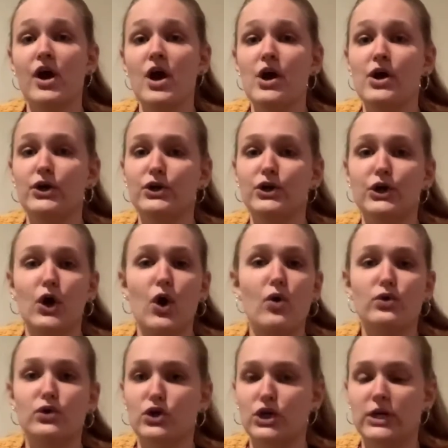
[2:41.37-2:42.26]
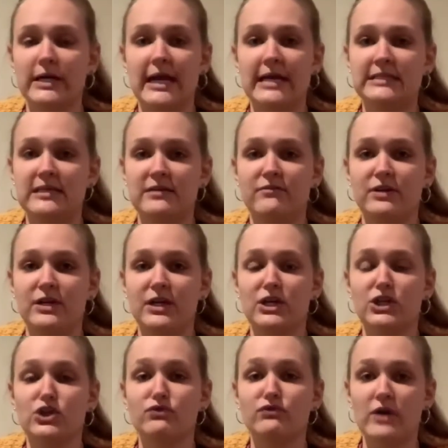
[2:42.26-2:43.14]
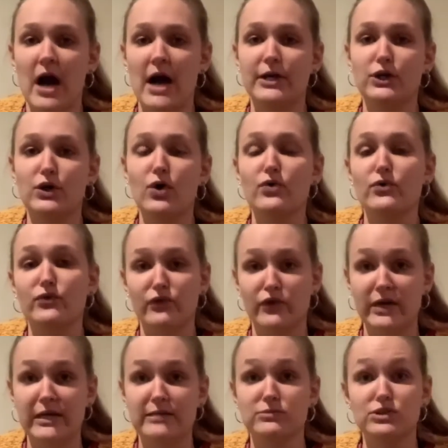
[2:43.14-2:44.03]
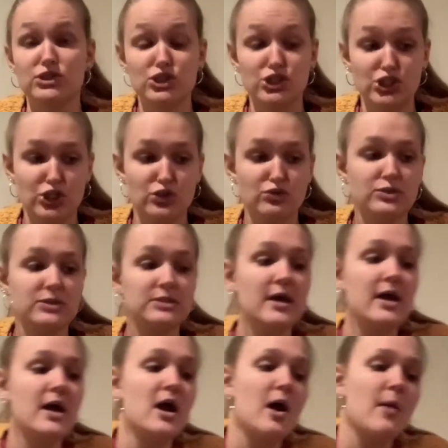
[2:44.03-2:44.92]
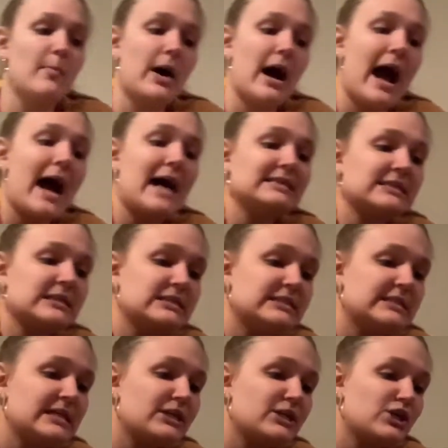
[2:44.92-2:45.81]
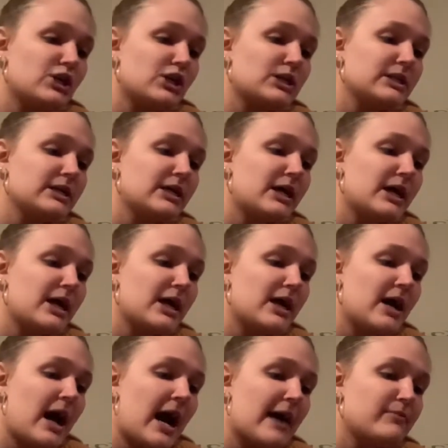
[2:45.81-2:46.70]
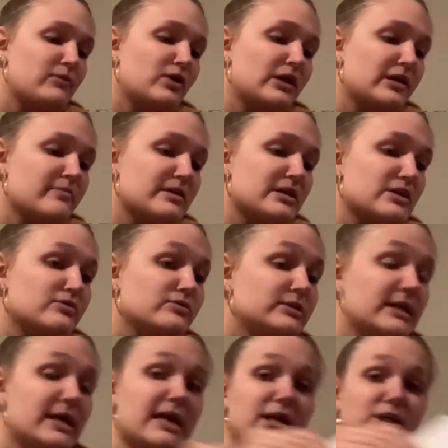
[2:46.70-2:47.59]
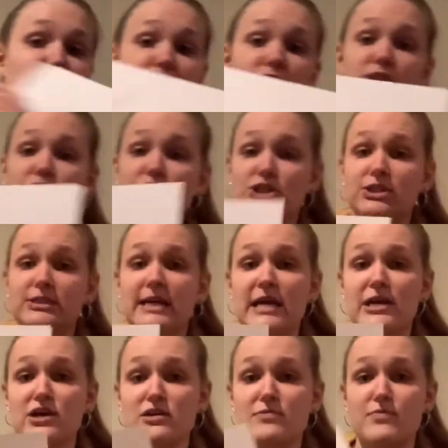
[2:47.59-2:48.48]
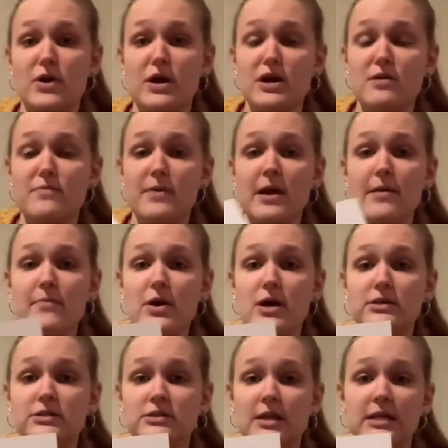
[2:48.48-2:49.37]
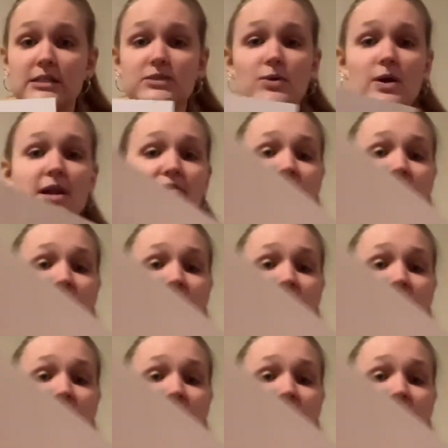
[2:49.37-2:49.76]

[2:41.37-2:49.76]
your own creativity and you've got your own freedom to choose. But as I stated earlier, I'm going to be using just your standard printer paper, so that's what I've